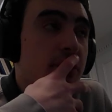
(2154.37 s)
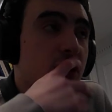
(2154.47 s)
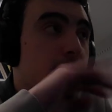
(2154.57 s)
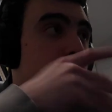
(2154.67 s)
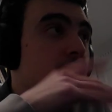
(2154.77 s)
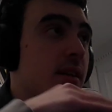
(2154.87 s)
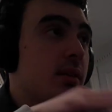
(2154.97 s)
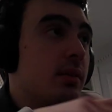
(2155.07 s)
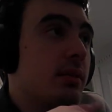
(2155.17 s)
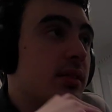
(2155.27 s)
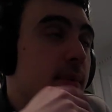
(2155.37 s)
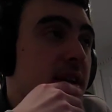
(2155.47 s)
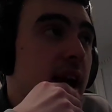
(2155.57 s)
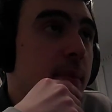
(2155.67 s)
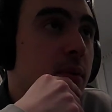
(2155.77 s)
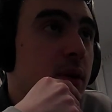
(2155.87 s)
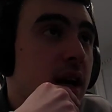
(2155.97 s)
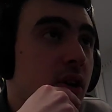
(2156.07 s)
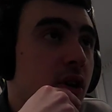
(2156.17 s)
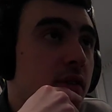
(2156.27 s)
So maybe something happened with
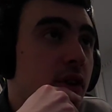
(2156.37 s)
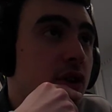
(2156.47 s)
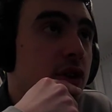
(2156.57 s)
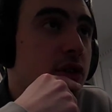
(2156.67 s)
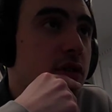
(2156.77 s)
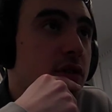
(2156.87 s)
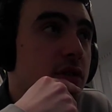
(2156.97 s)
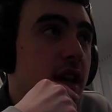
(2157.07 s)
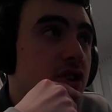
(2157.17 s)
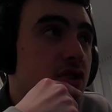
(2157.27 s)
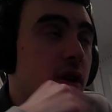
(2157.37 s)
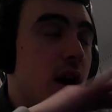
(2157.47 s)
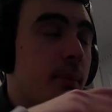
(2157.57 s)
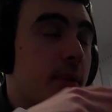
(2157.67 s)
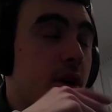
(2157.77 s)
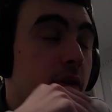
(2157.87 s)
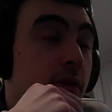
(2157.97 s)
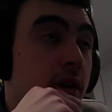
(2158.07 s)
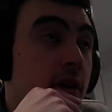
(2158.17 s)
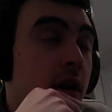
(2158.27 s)
that conversation,
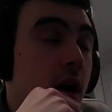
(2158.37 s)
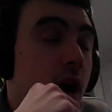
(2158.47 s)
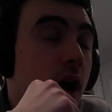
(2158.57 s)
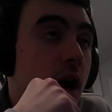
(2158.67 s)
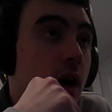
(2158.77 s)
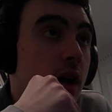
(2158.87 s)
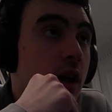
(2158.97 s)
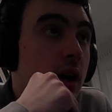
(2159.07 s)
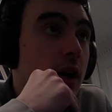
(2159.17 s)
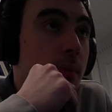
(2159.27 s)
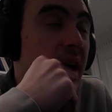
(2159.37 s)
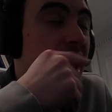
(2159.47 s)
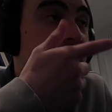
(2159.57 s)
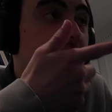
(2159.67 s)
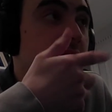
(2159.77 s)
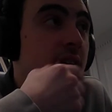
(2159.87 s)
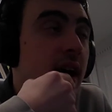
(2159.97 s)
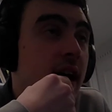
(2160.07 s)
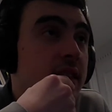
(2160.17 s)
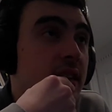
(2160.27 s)
convert. But other than
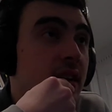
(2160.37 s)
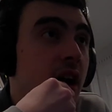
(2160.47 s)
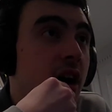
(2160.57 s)
that, I think